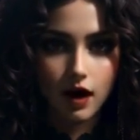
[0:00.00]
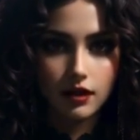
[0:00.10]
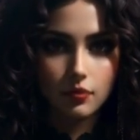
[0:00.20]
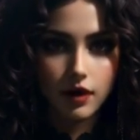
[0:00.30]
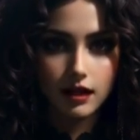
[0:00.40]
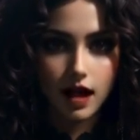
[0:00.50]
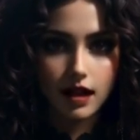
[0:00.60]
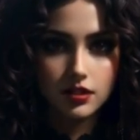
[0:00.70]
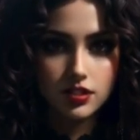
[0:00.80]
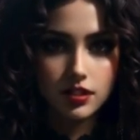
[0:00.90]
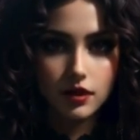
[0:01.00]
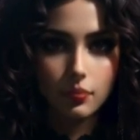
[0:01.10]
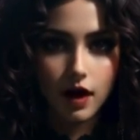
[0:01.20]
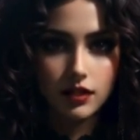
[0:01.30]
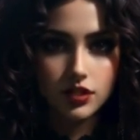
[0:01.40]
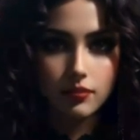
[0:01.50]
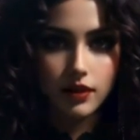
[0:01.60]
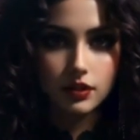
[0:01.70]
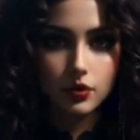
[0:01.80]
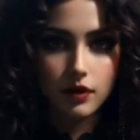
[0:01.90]
Holly realized that the price of
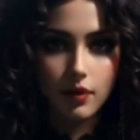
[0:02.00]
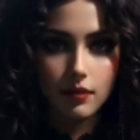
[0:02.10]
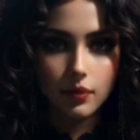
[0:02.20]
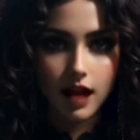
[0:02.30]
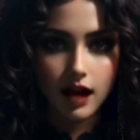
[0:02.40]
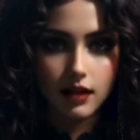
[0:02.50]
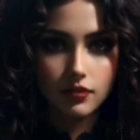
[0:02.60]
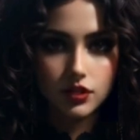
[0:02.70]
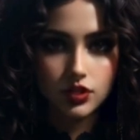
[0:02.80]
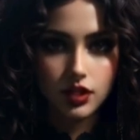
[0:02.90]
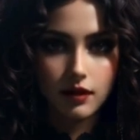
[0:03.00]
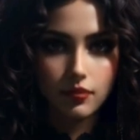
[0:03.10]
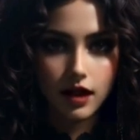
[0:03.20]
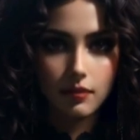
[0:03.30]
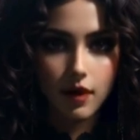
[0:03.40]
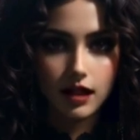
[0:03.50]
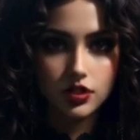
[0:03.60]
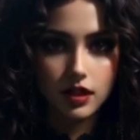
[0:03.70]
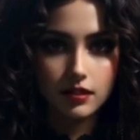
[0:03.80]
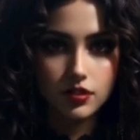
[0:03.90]
victory might be higher than she ever
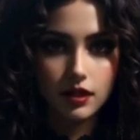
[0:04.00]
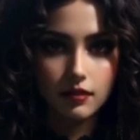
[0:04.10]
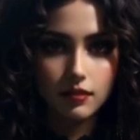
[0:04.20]
imagined.